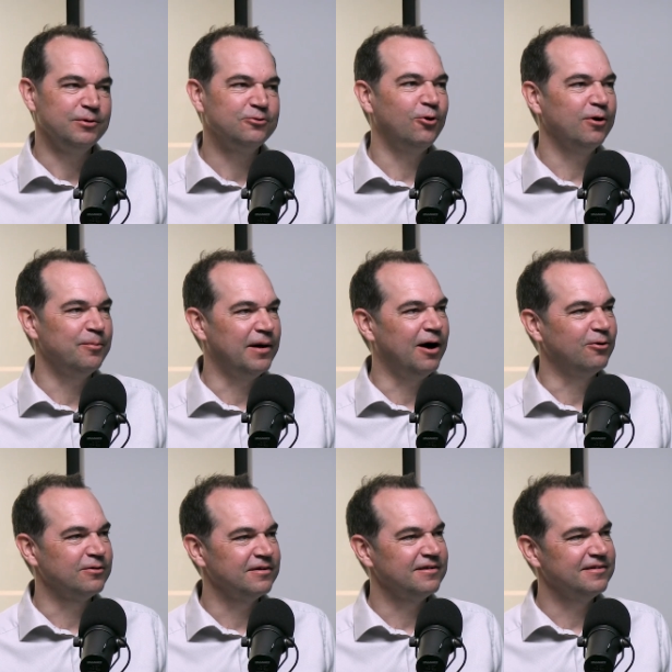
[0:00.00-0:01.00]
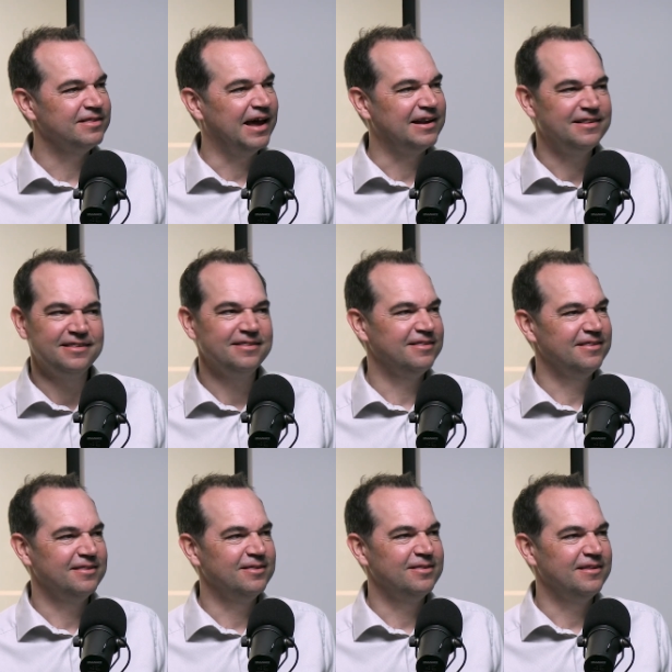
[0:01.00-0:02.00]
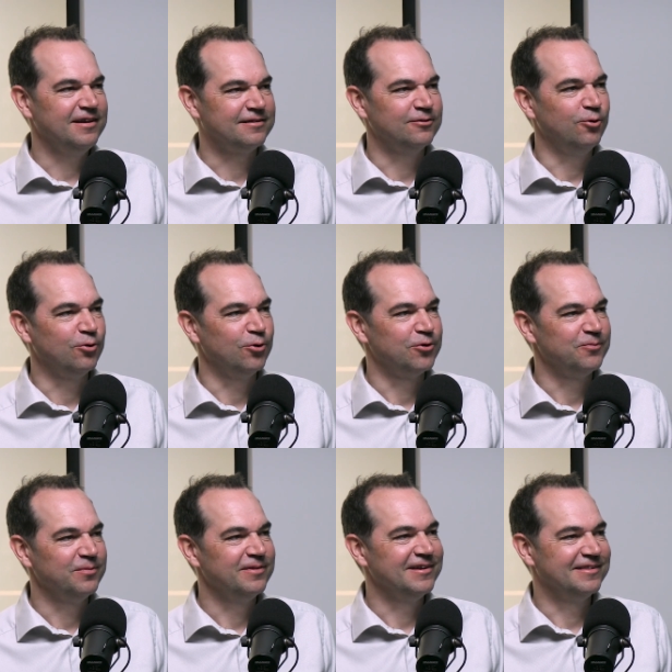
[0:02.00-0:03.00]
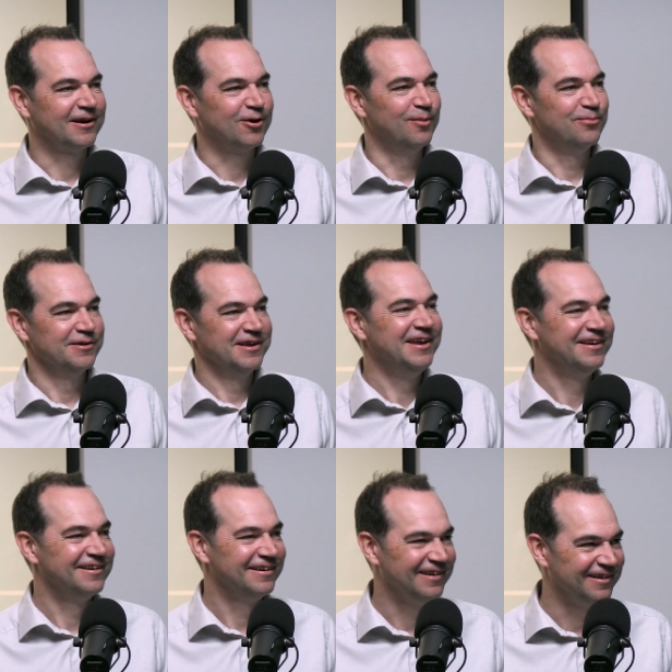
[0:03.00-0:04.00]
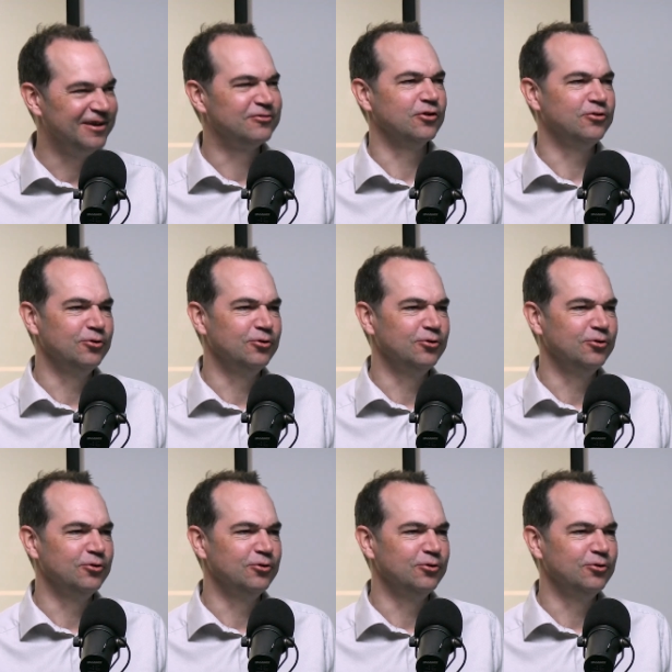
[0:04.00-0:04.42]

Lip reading: and we talk about that it's no good in their company. Oh. It's a